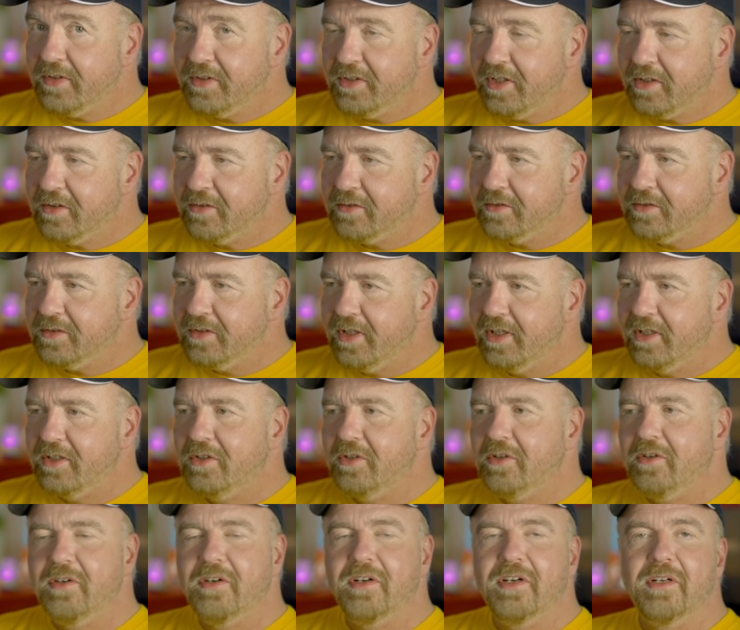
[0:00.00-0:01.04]
signals and
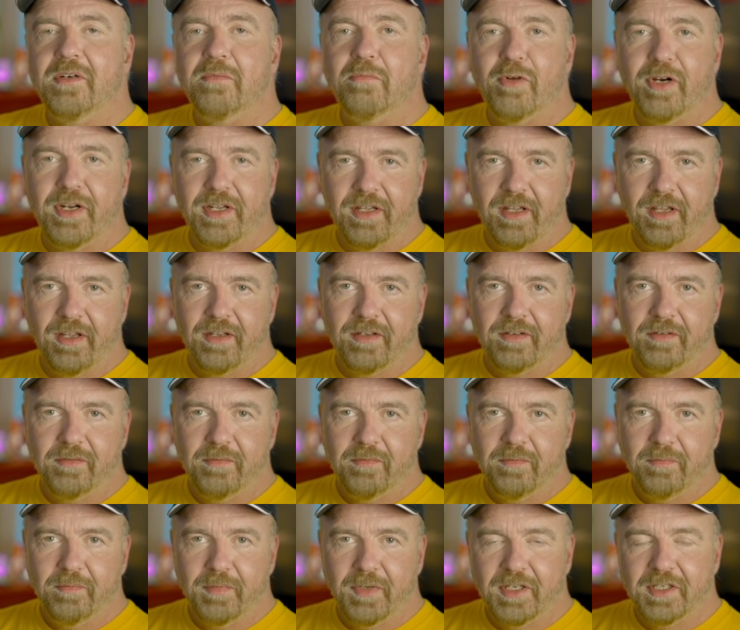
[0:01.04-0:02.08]
turn on braking.
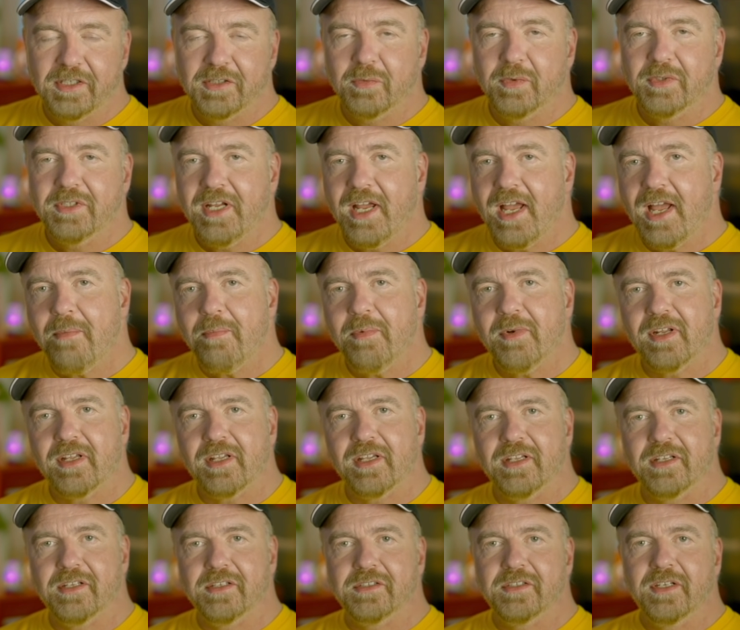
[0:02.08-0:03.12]
Because what's happening
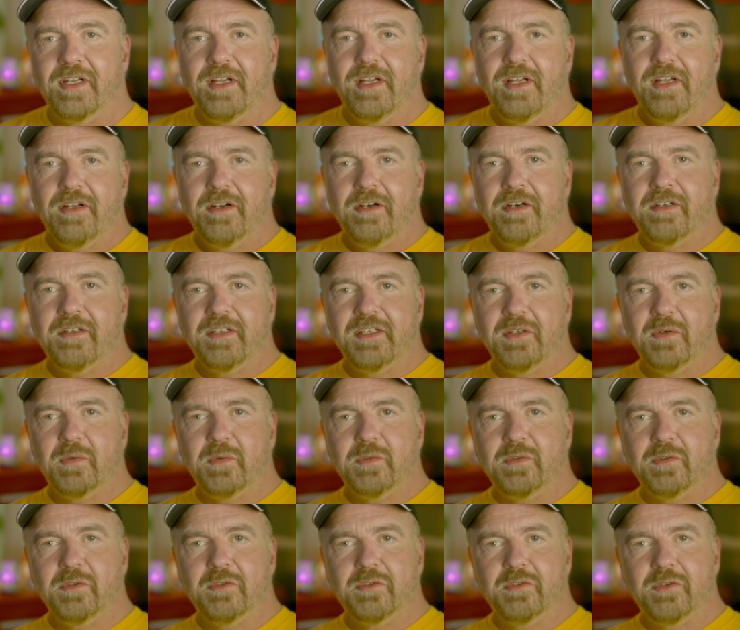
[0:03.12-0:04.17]
is, on the
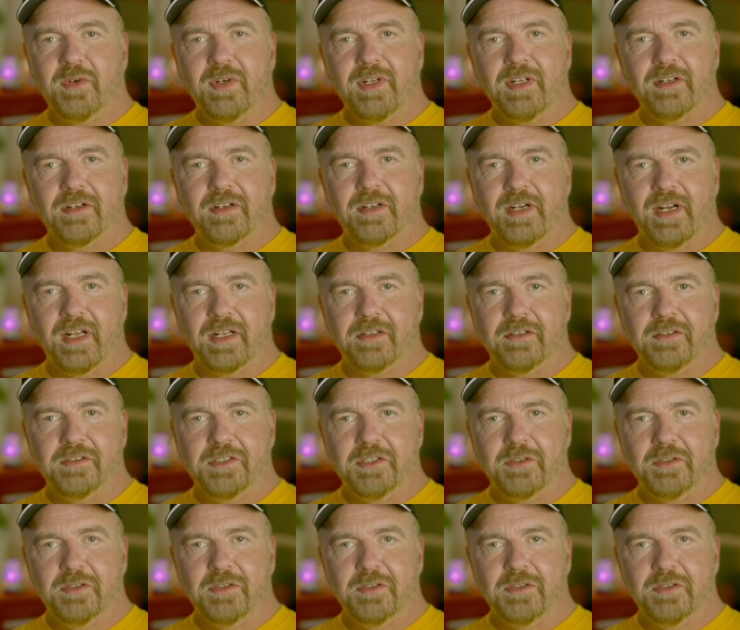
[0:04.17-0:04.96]
older trailer connectors,